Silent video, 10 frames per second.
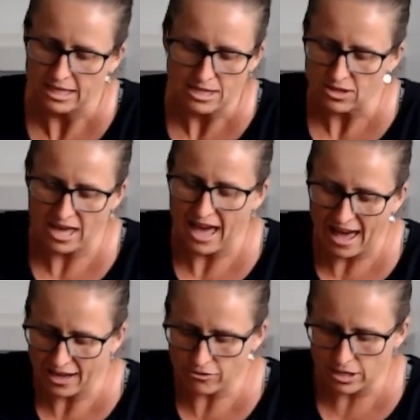the
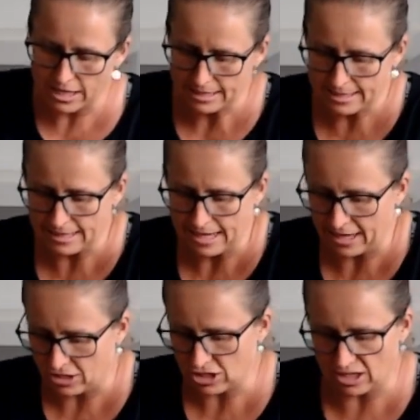harder it is to
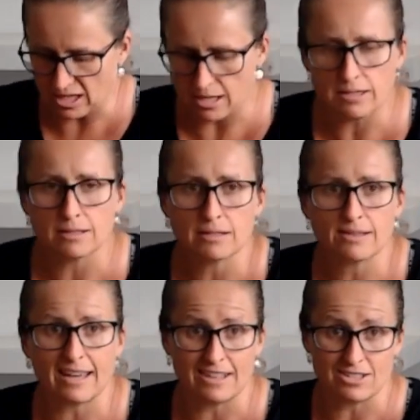actually
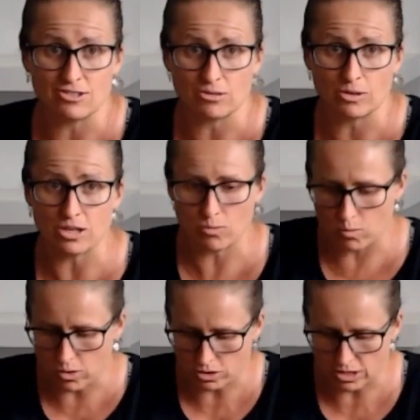get it to do what you
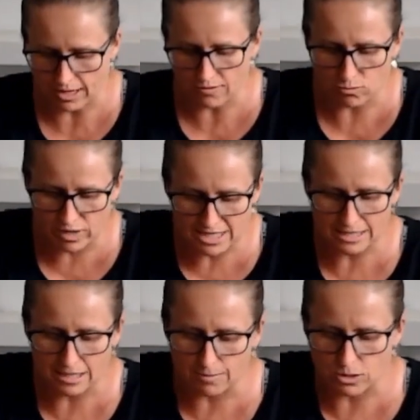want. You have to rest
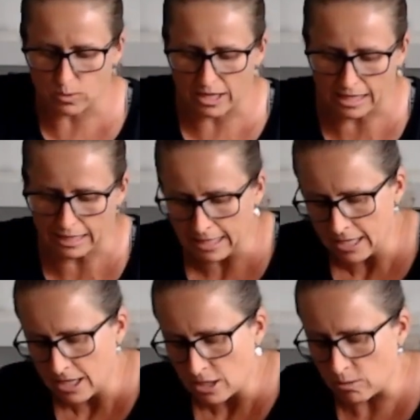it in between.
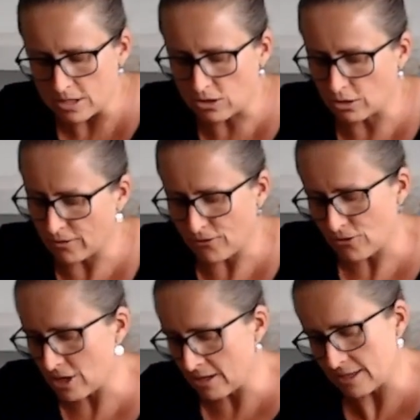Whereas
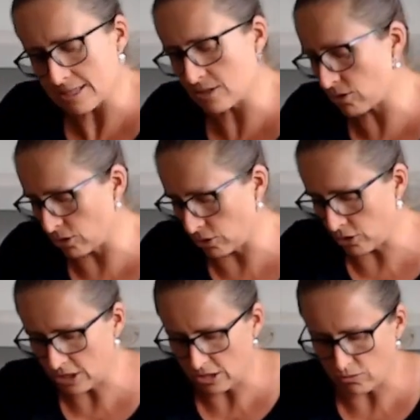gluten-free, there's no gluten to